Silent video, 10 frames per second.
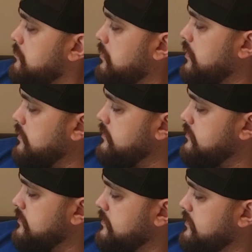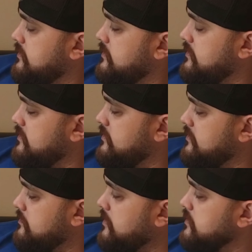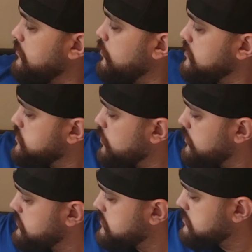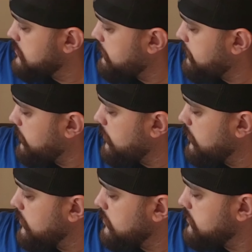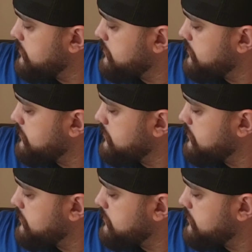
But my number one choice for